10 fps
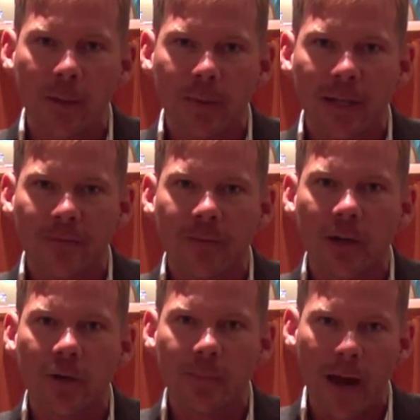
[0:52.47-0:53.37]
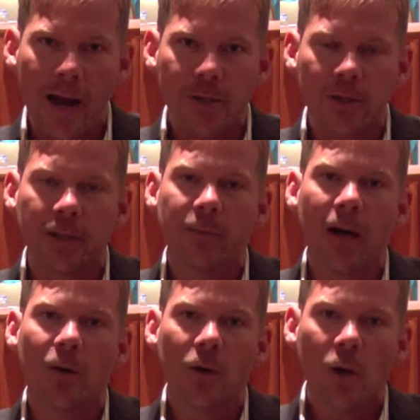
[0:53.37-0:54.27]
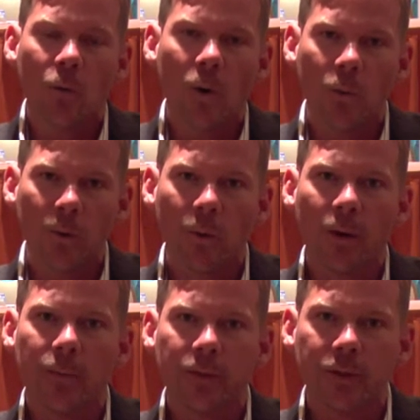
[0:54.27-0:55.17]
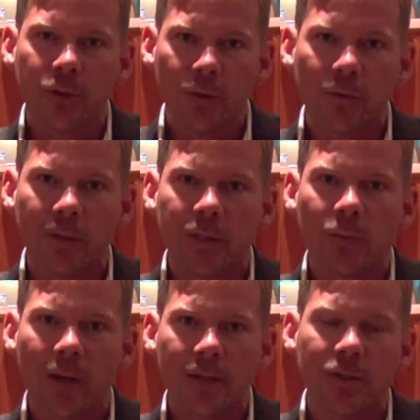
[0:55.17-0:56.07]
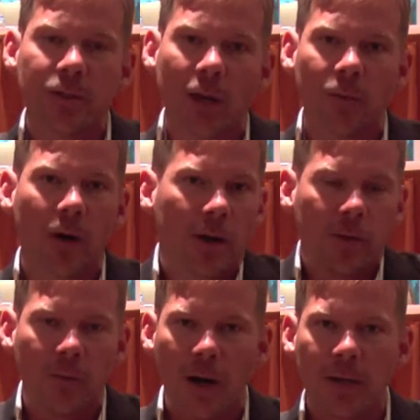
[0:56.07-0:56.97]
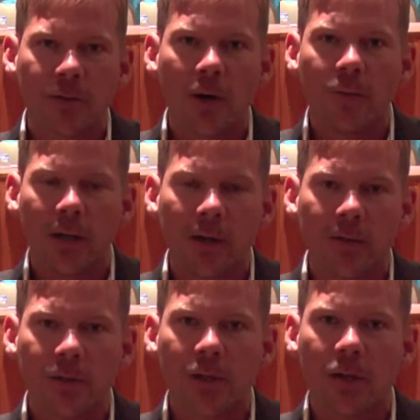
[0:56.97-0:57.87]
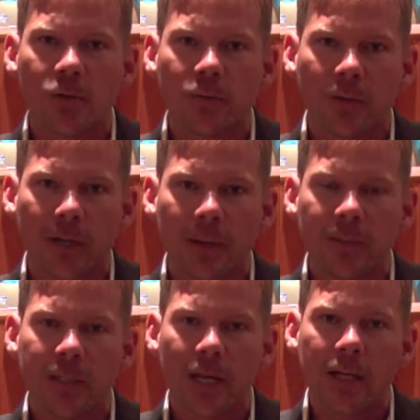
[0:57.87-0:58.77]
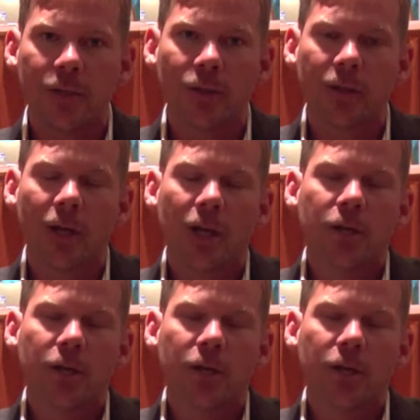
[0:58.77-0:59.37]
I became very passionate about what we were able to do for these patients that were otherwise already on the schedule for an amputation.